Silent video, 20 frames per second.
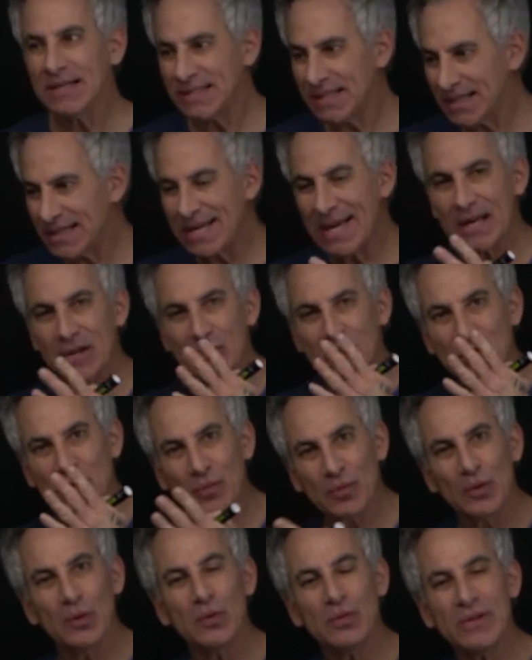to get
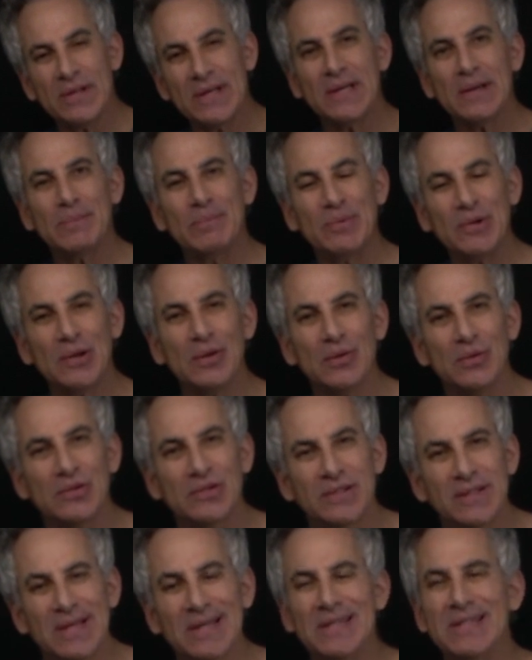through the
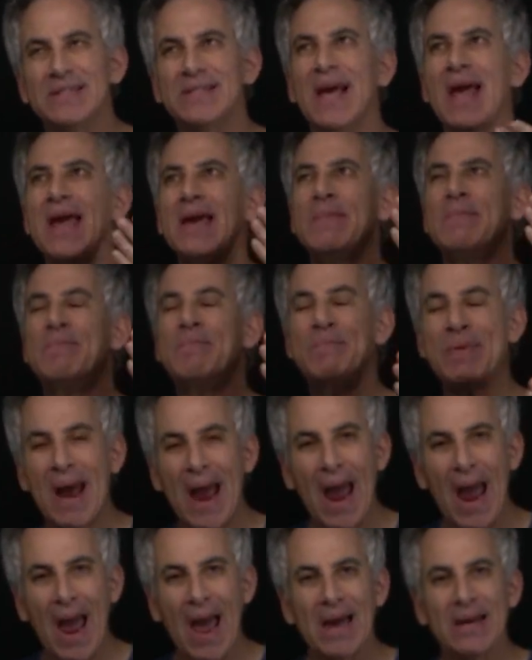abuse is a
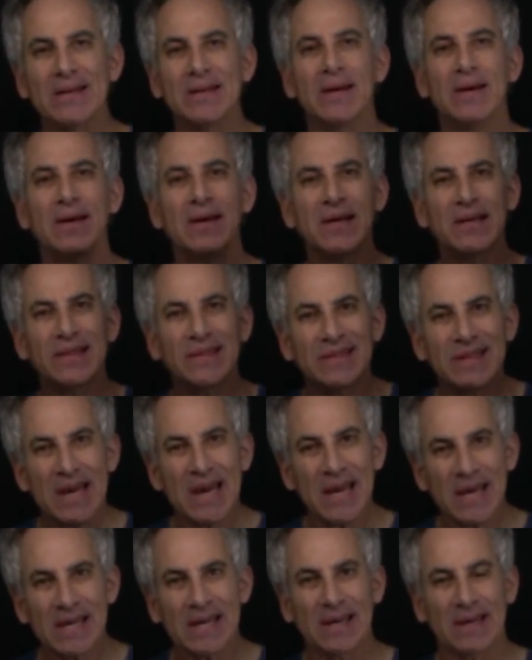bad
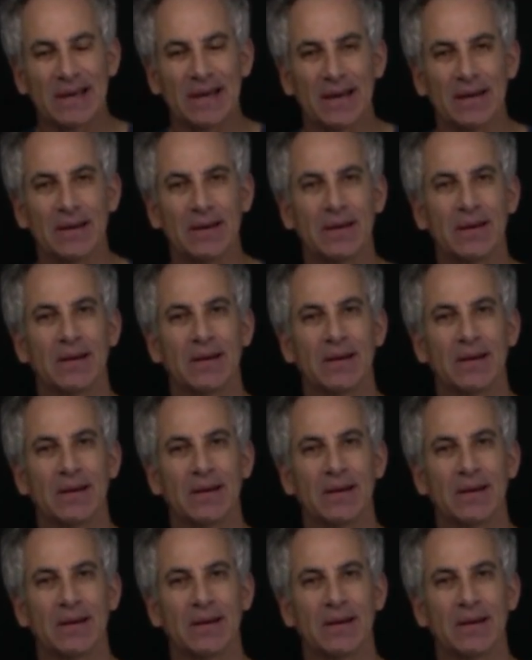thing.